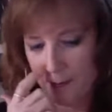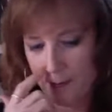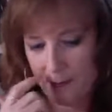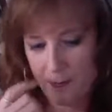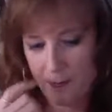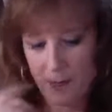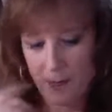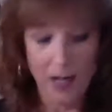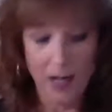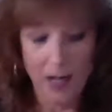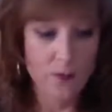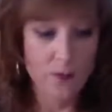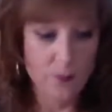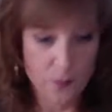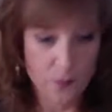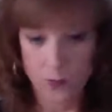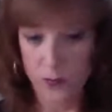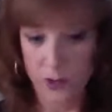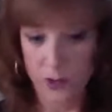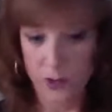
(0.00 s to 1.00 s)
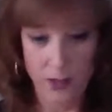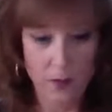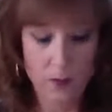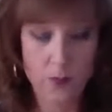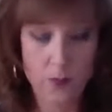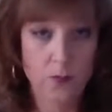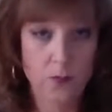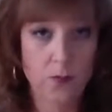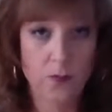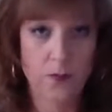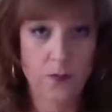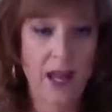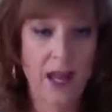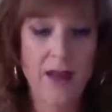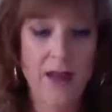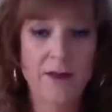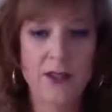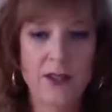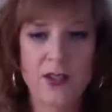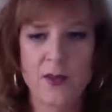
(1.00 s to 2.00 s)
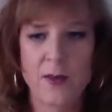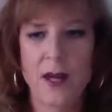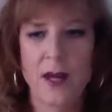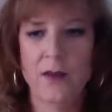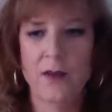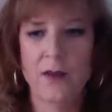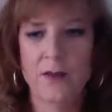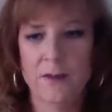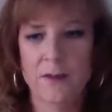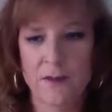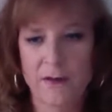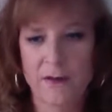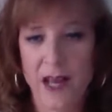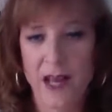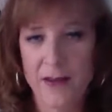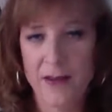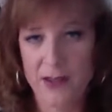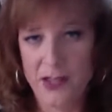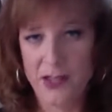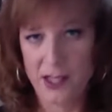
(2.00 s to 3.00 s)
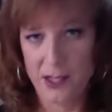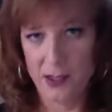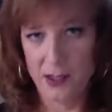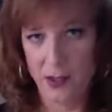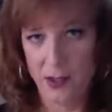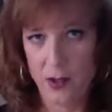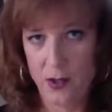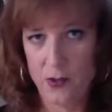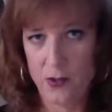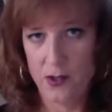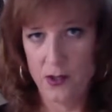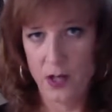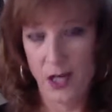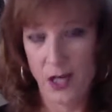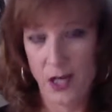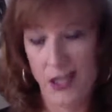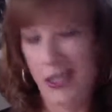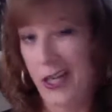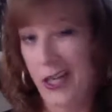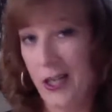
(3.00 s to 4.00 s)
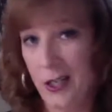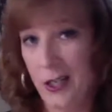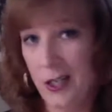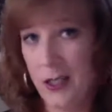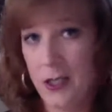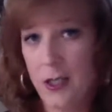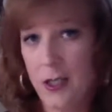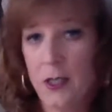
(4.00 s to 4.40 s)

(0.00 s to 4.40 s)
I, you know, average about 5 or 6 of those a year.